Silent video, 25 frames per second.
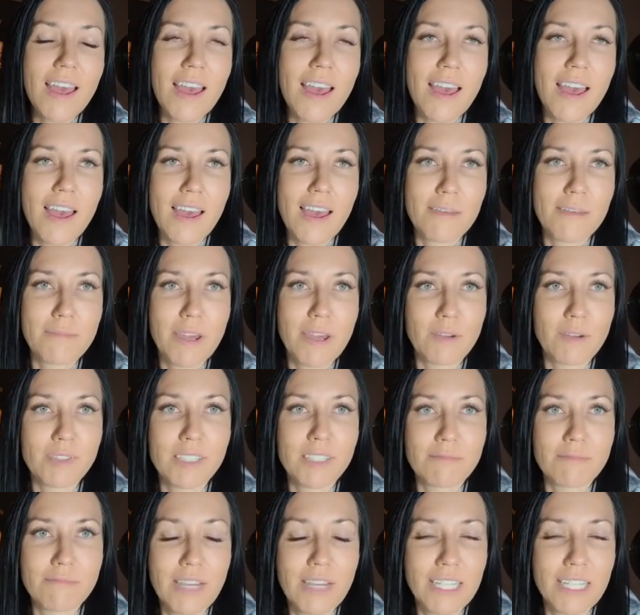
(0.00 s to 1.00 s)
I
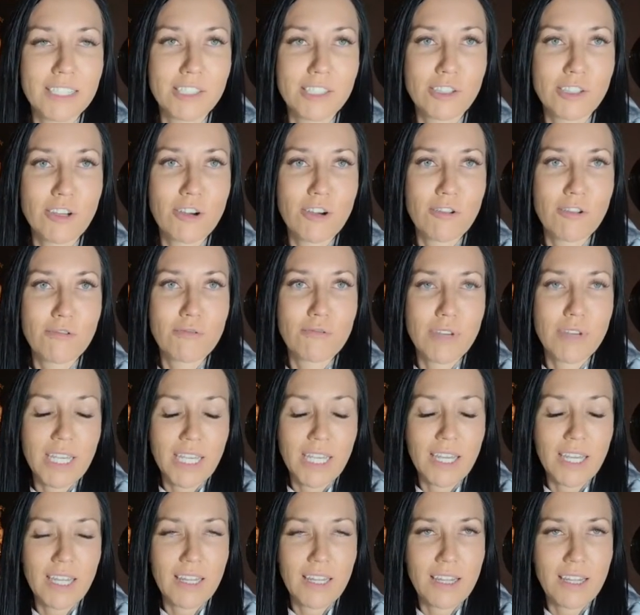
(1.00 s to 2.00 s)
was in Mexico
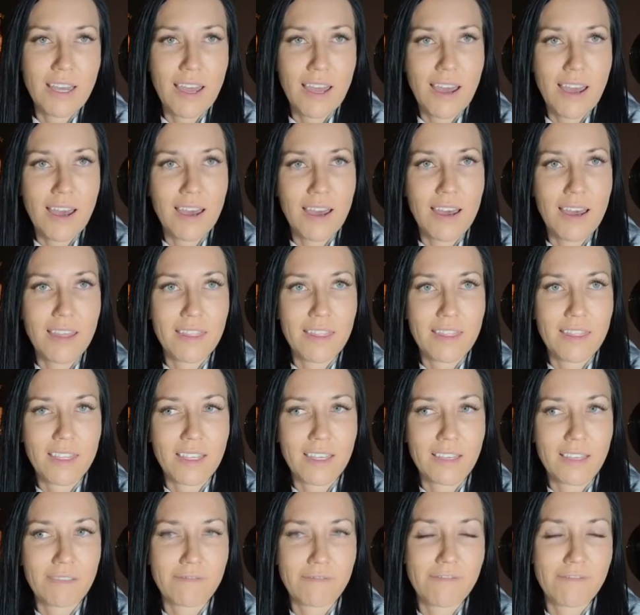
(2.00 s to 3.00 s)
in
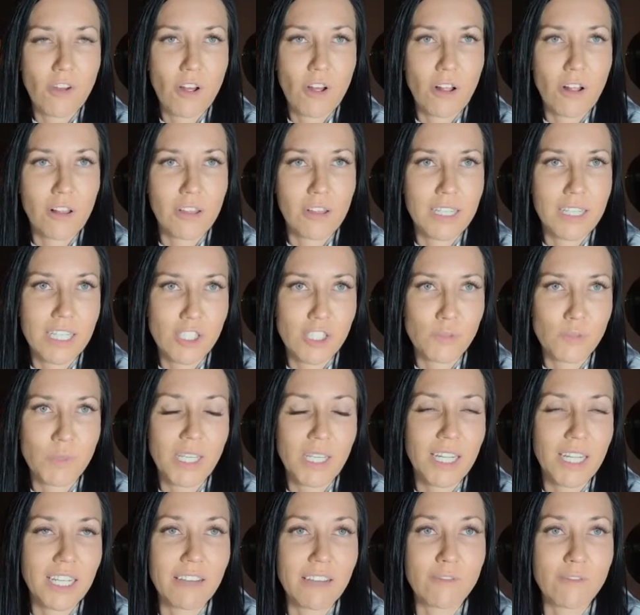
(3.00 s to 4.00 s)
the fall-ish
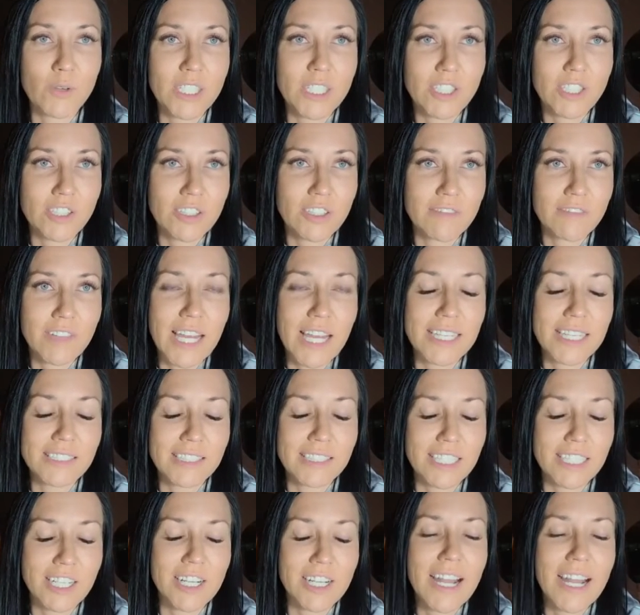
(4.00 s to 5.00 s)
beginning of winter of
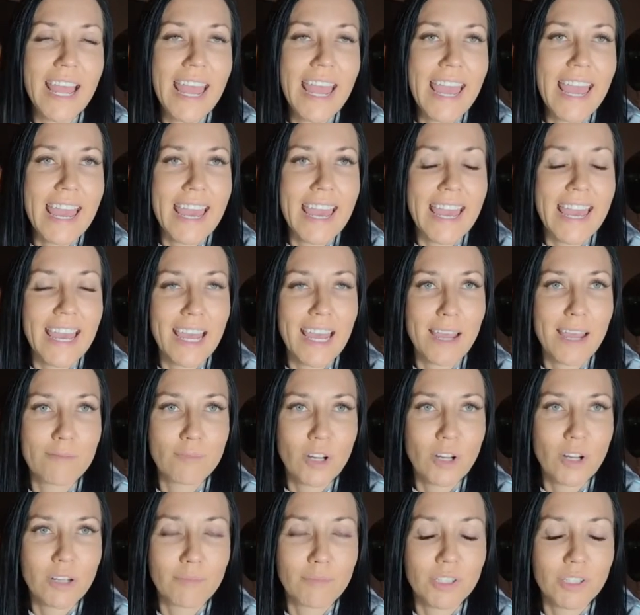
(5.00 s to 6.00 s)
last year and
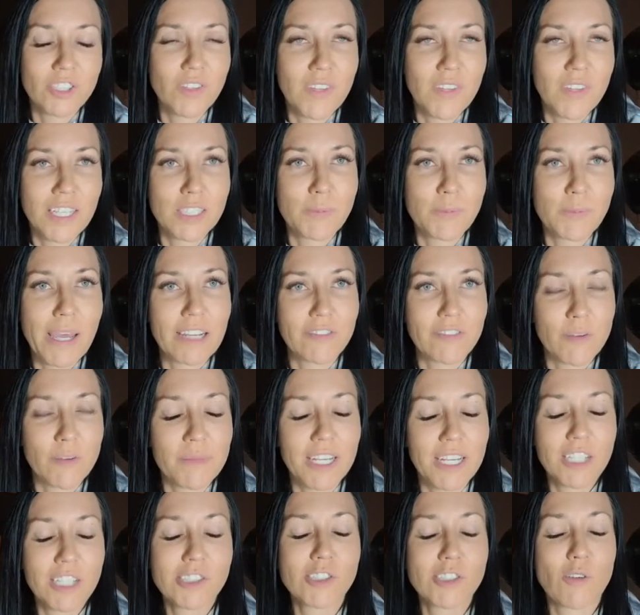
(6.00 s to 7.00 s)
brought a bunch of things back
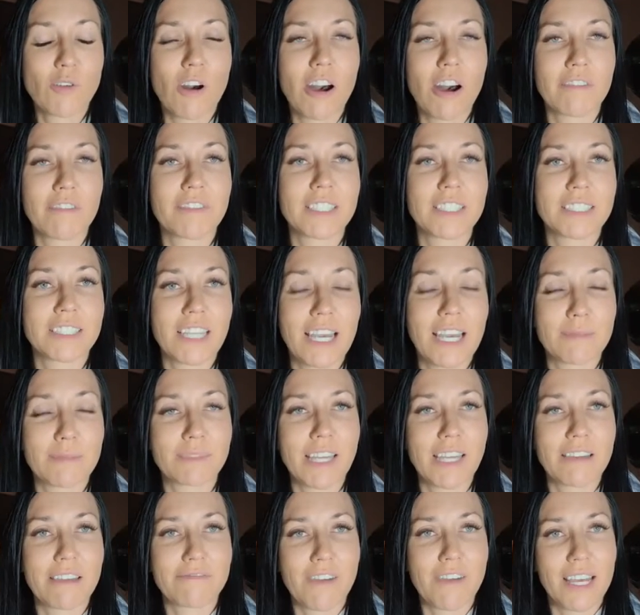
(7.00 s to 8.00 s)
from there. So
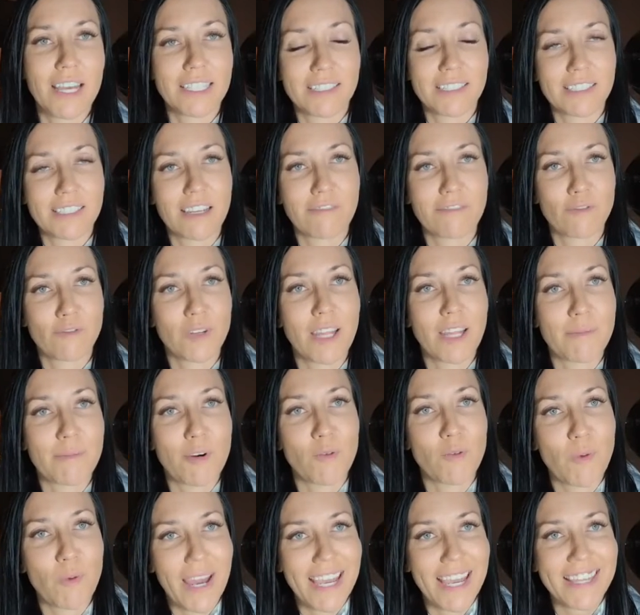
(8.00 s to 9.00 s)
oftentimes I find stuff when I'm
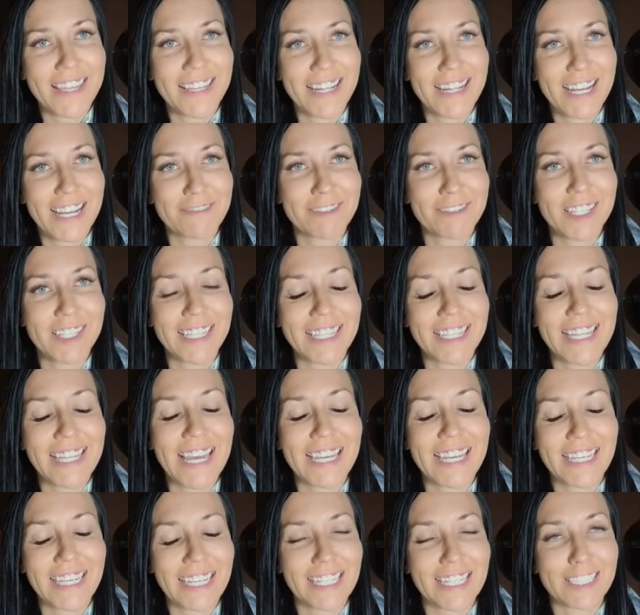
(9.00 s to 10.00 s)
away that I really
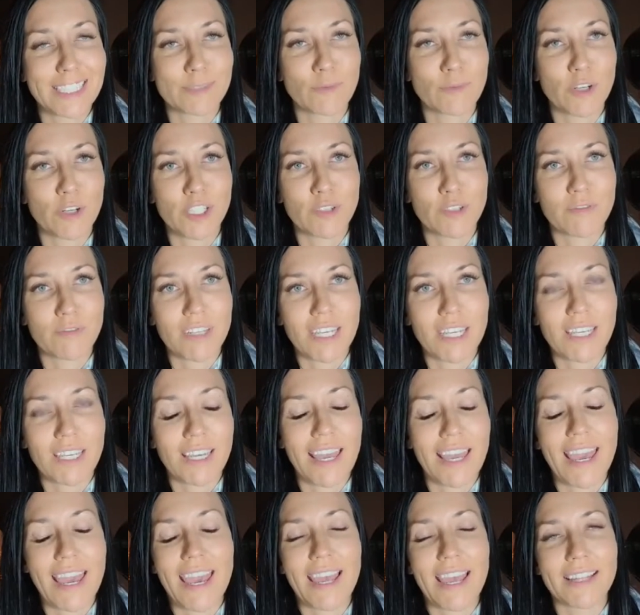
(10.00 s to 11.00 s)
like, and it's more
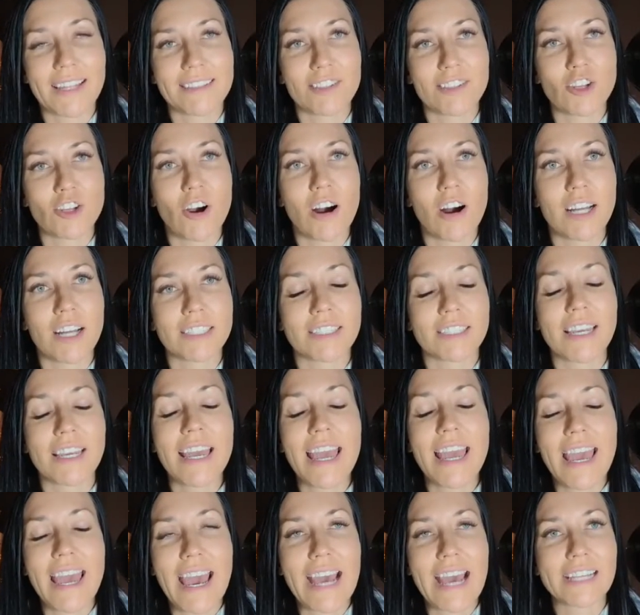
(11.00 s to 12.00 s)
unique and not
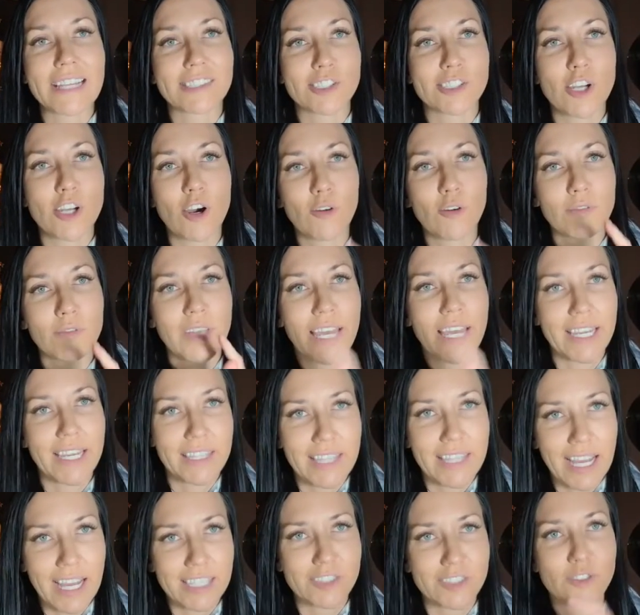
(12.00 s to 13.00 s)
as known,
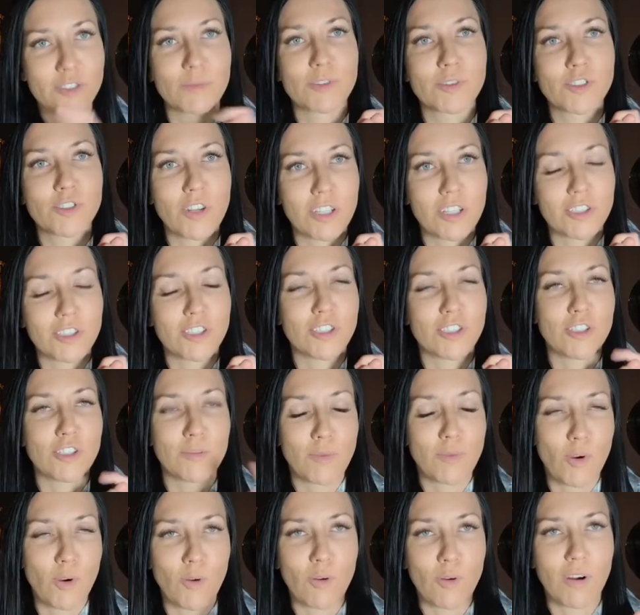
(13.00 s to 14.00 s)
like that's from
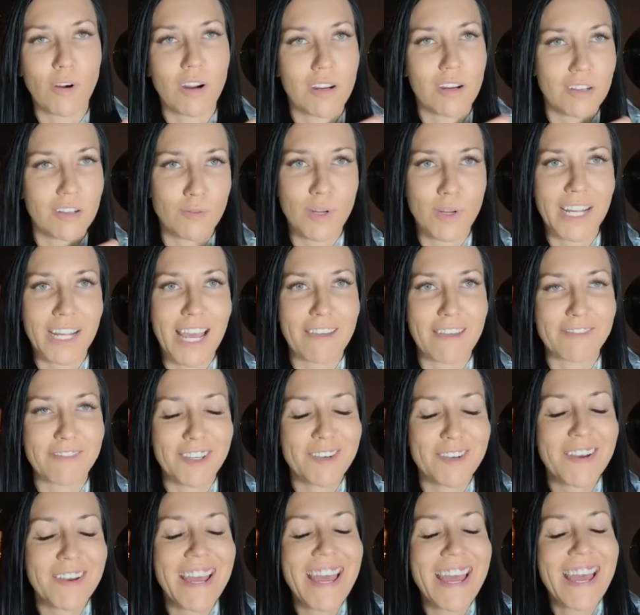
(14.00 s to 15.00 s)
StructTube or what have
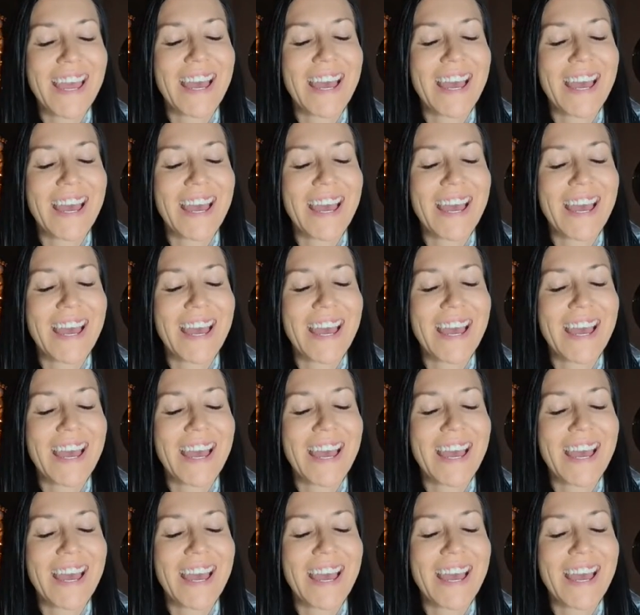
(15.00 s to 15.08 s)
you.